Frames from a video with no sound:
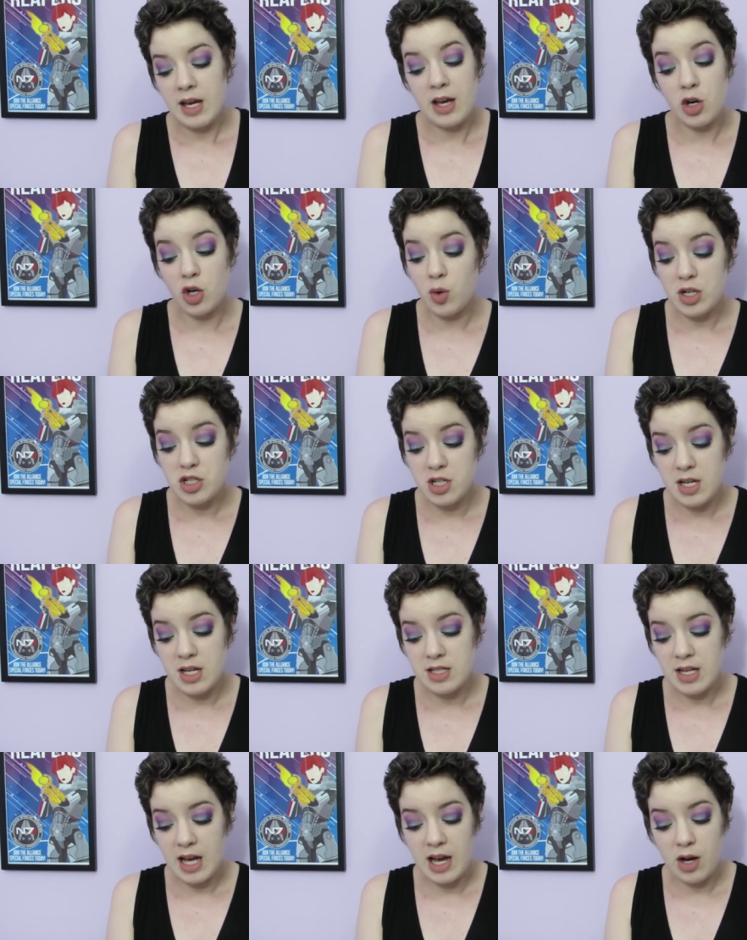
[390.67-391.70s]
And her question
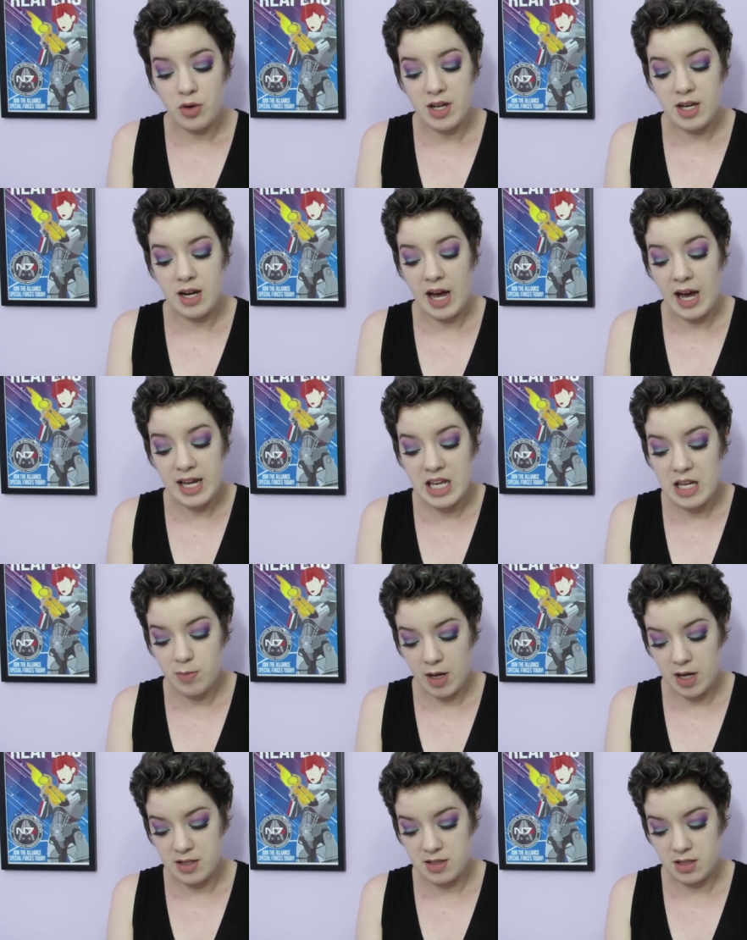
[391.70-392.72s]
is, how did I keep
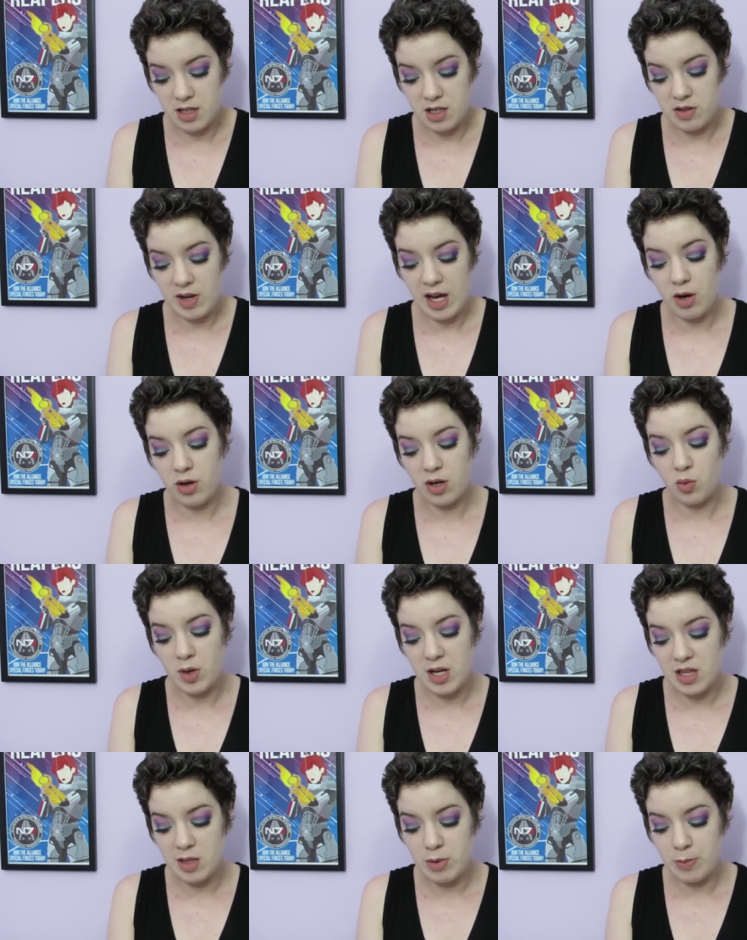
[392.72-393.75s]
positive? How can
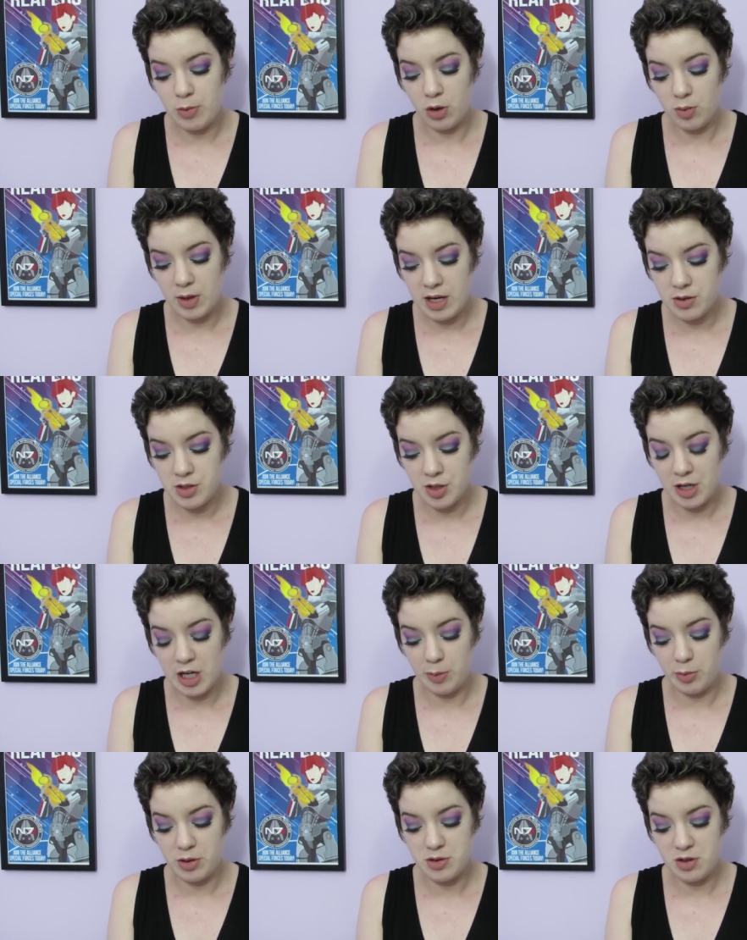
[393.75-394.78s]
we, the people around her,
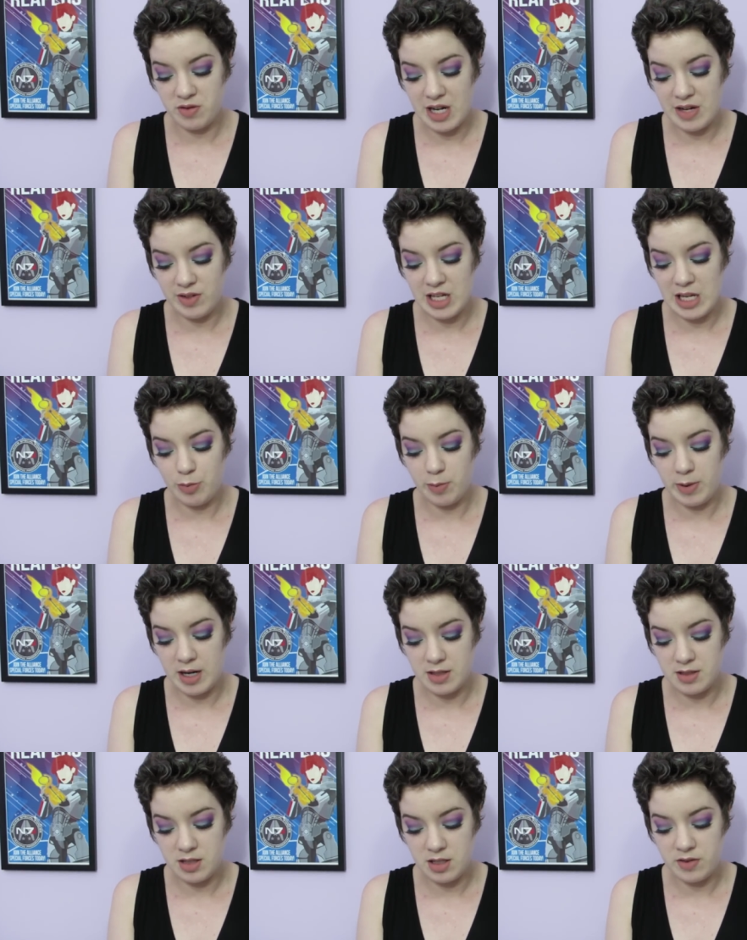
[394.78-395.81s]
help her survive and keep her
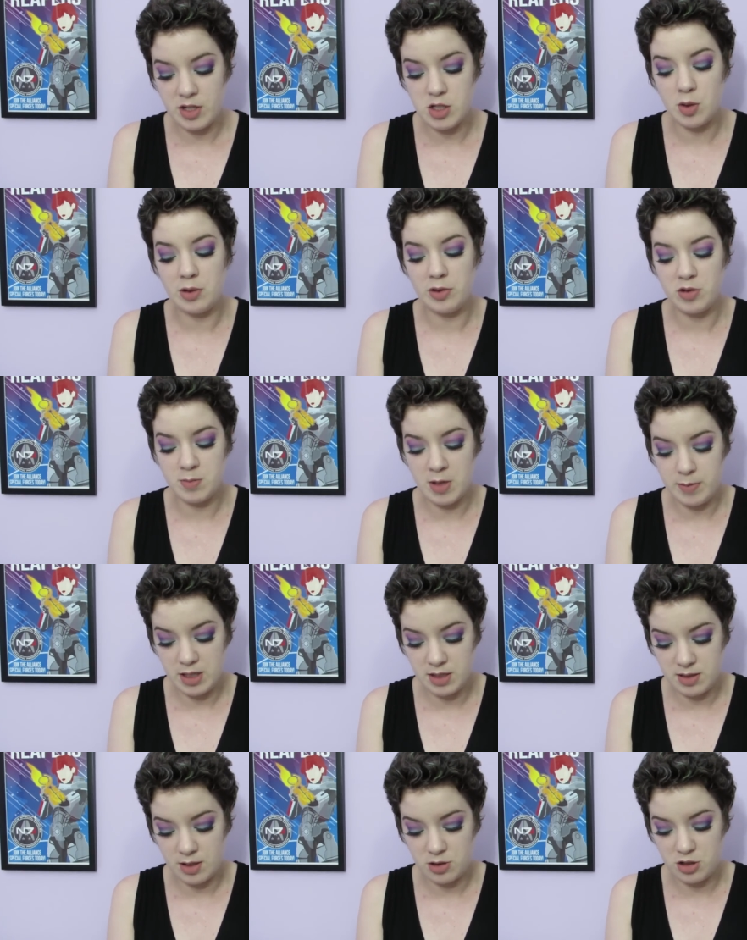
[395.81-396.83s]
positive? I don't lose my
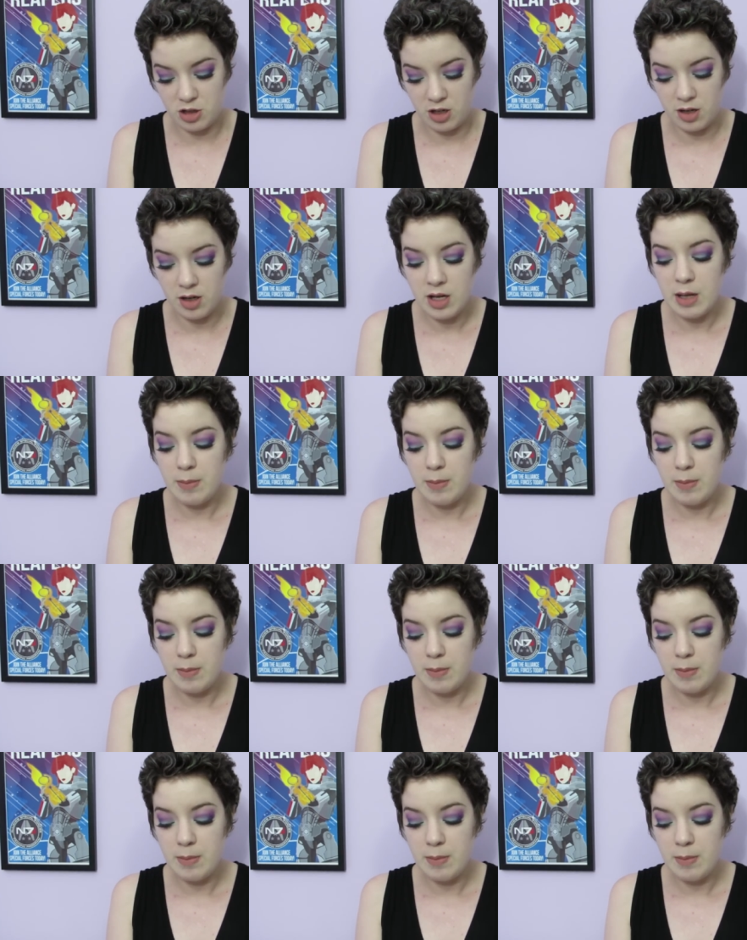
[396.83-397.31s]
big sister,